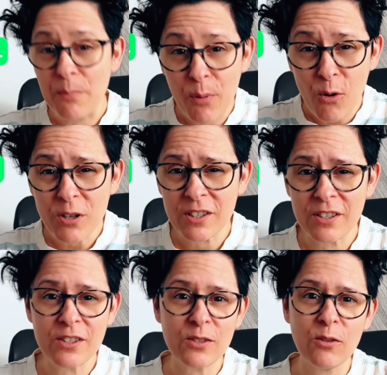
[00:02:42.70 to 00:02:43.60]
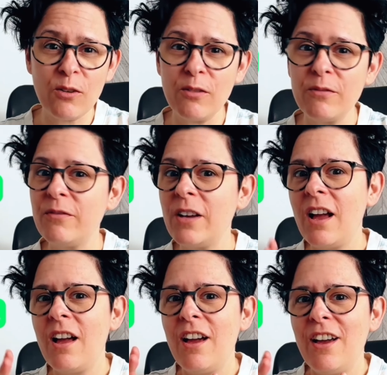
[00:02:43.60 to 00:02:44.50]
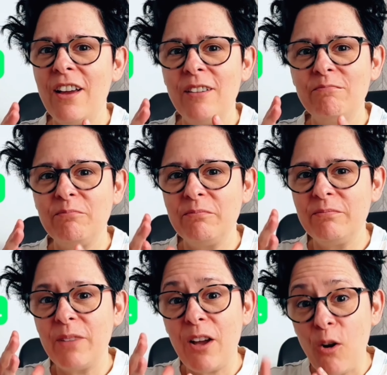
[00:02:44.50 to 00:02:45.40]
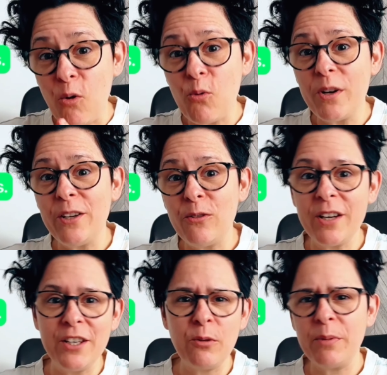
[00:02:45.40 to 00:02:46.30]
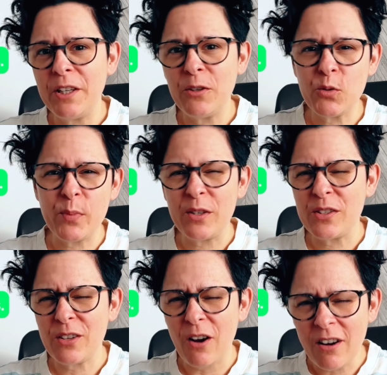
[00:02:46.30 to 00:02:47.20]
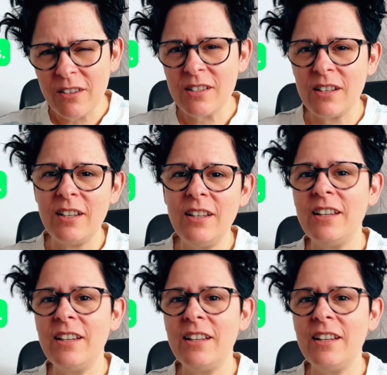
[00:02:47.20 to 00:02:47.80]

importance of audio in your videos, because honestly,